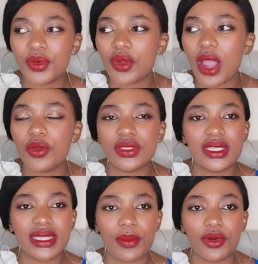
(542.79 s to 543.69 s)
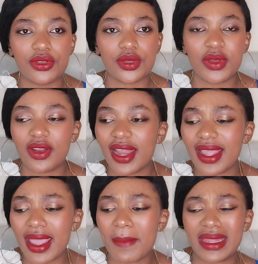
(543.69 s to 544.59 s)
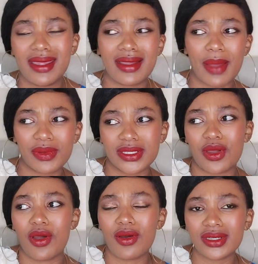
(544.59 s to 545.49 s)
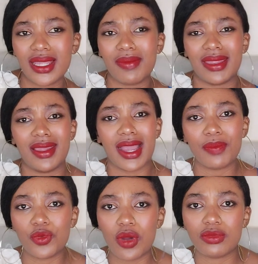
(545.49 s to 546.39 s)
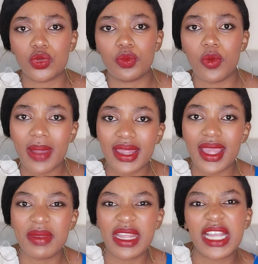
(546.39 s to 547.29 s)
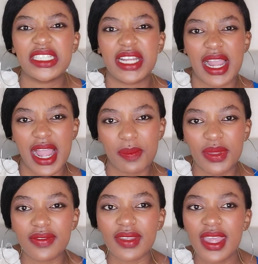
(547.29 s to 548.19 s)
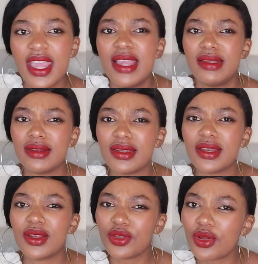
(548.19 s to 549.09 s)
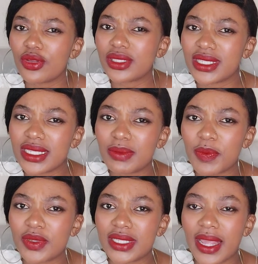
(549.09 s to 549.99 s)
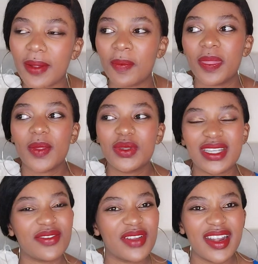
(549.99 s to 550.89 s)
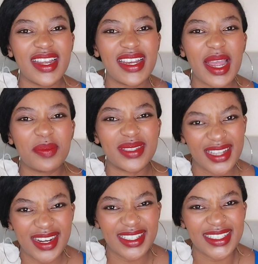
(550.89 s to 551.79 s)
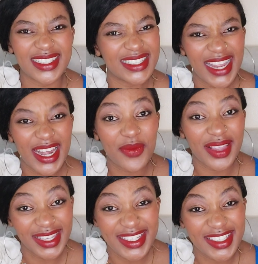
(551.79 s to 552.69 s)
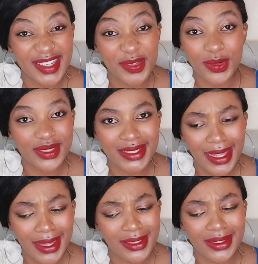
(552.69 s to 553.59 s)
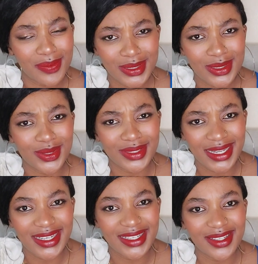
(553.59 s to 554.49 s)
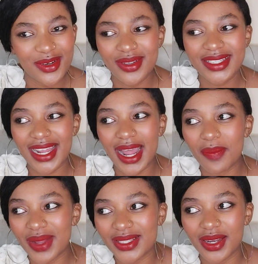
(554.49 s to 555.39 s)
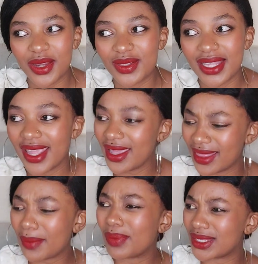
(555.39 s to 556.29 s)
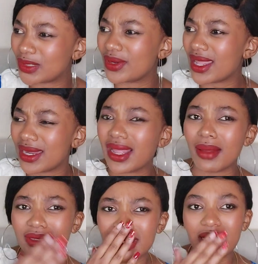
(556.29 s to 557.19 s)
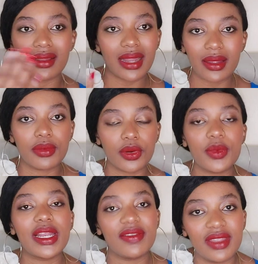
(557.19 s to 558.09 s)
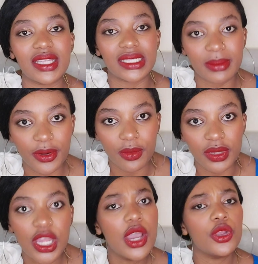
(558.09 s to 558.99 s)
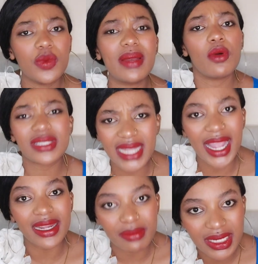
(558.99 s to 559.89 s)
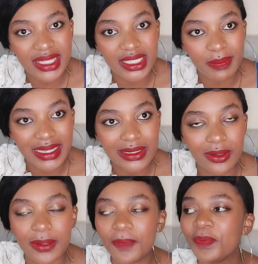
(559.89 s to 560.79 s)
You know how you see someone on social media like, hey, eh, by the Cap is hot. Hey, eh, by the Cap kwa By the nikashika Cap hivi. You know those things people say, which are very absurd to say in a relationship. You don't say that to the person you're dating. You don't see another person and you say, hey, eh, that person, hey, nikamshika. Like, bro, we live in the same Nairobi. You will most likely meet this person.